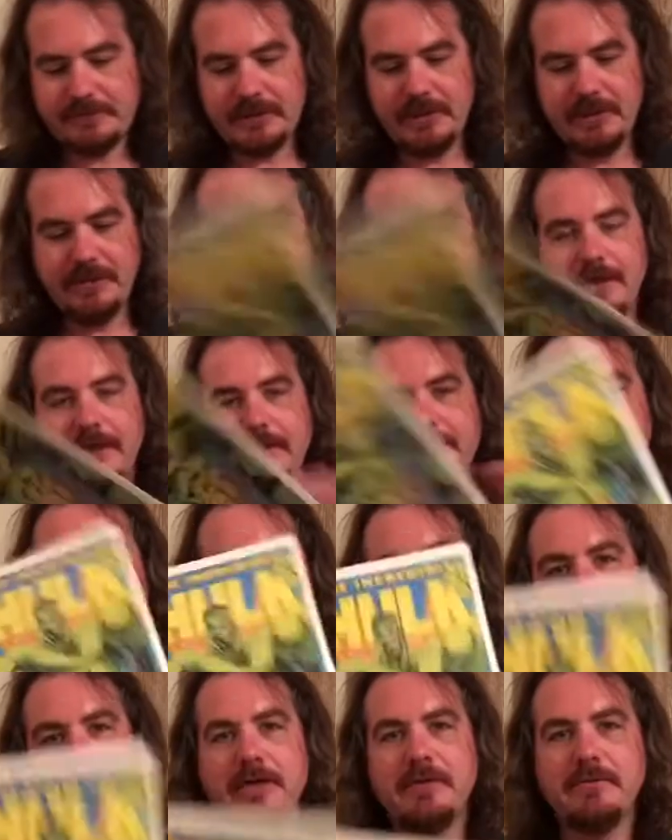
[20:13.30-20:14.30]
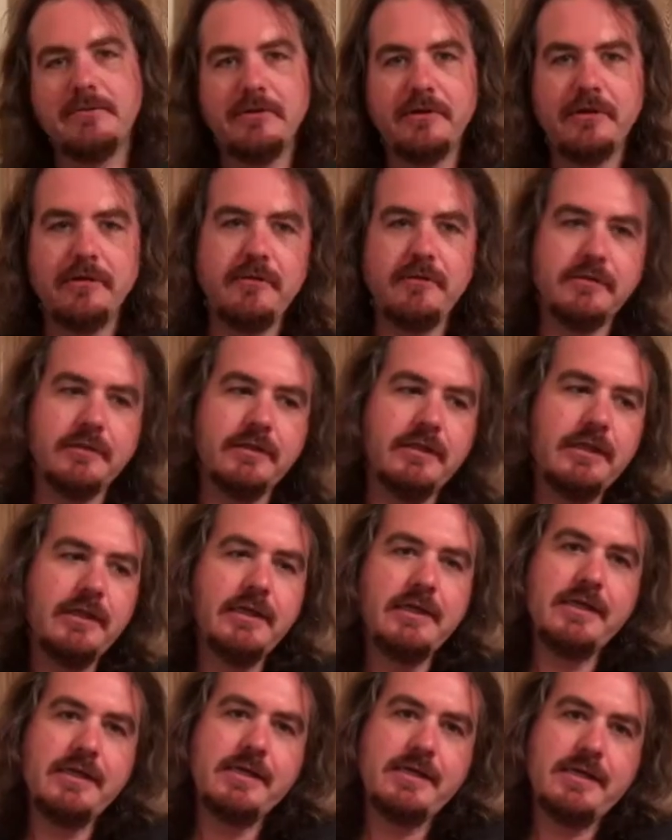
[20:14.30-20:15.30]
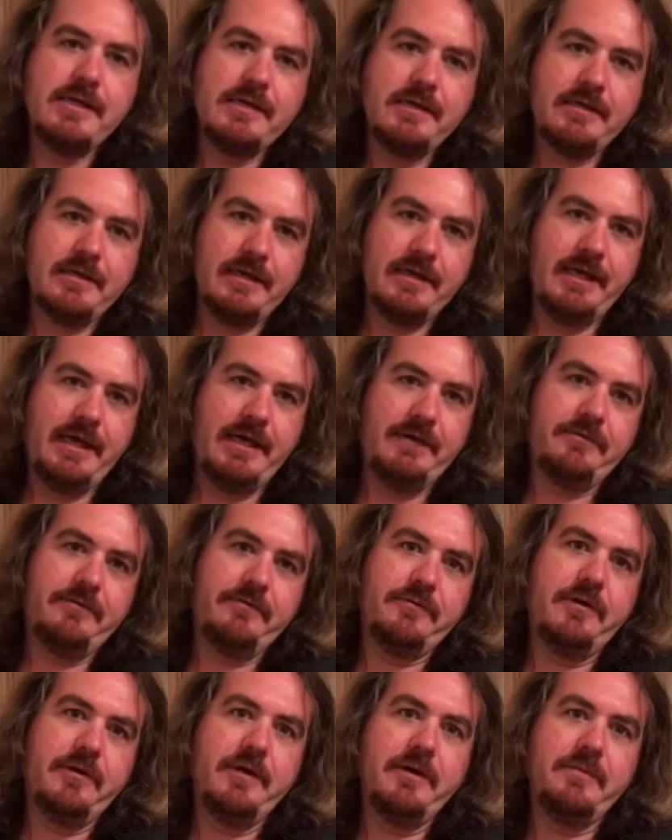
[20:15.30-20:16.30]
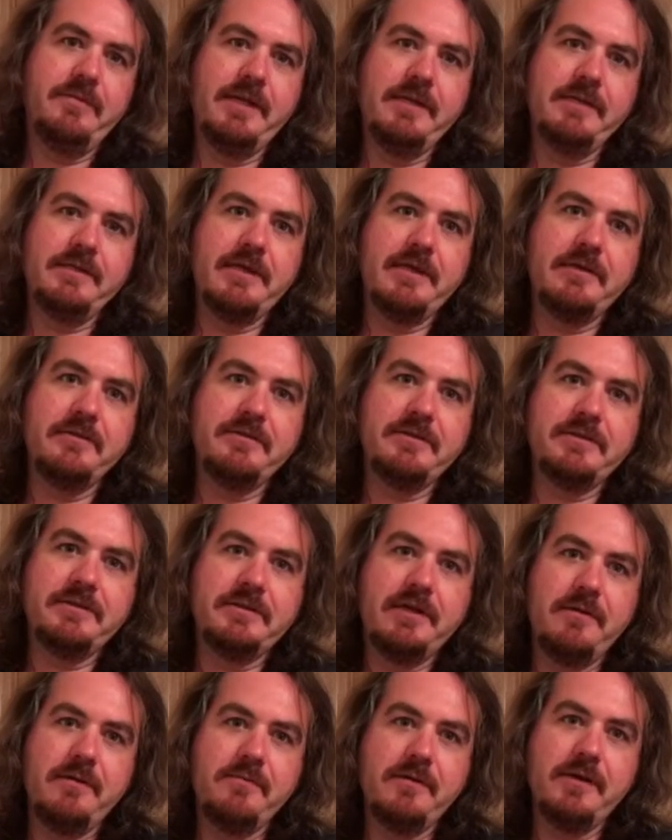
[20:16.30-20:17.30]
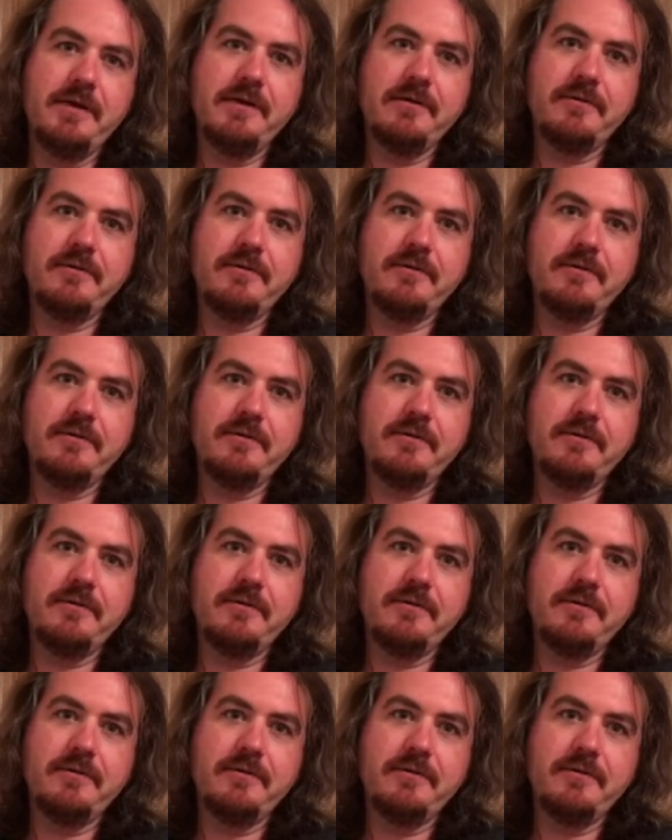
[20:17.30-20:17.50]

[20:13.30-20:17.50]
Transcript: I got the Incredible Hulk. Gonna have to throw him in there somewhere.